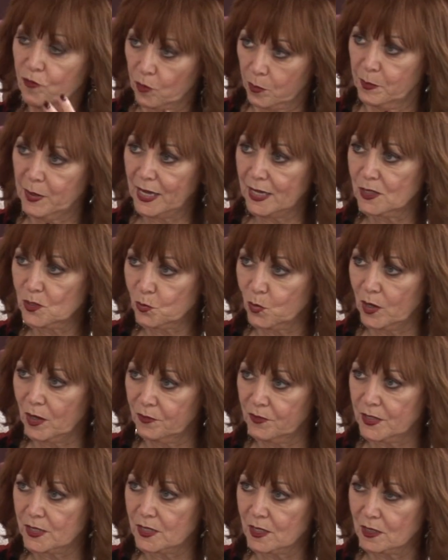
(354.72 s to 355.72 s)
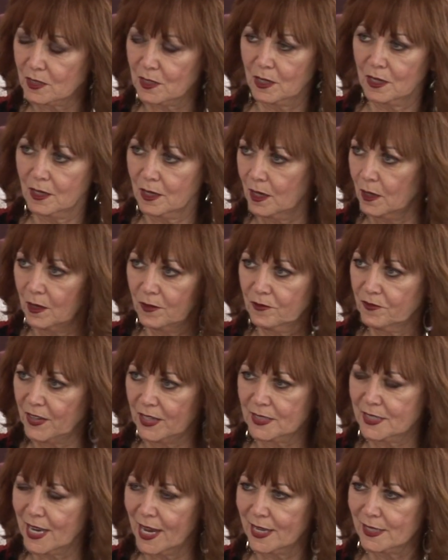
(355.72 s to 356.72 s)
for Peace Whip, this is a
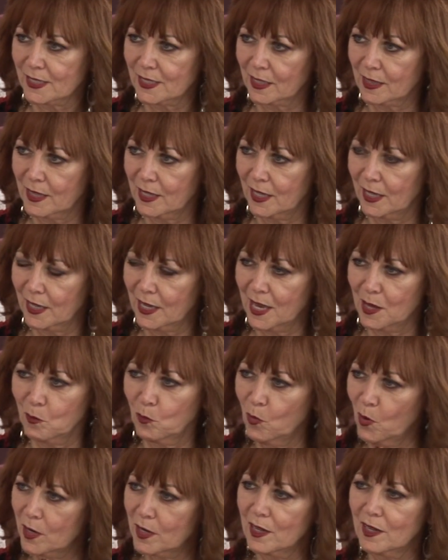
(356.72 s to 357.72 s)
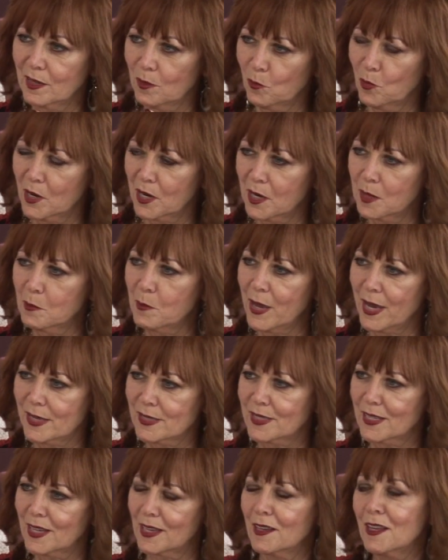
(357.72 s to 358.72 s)
fantastic thing. And what an
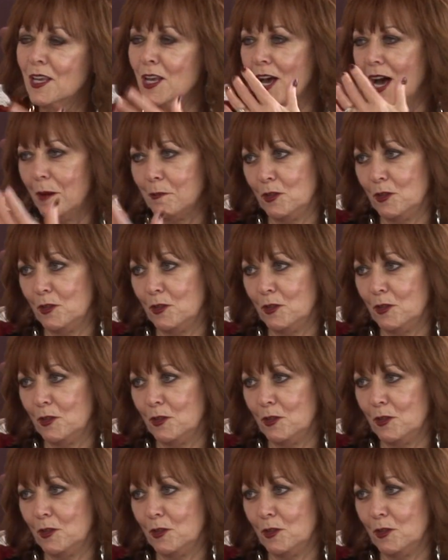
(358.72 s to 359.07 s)
amazing, I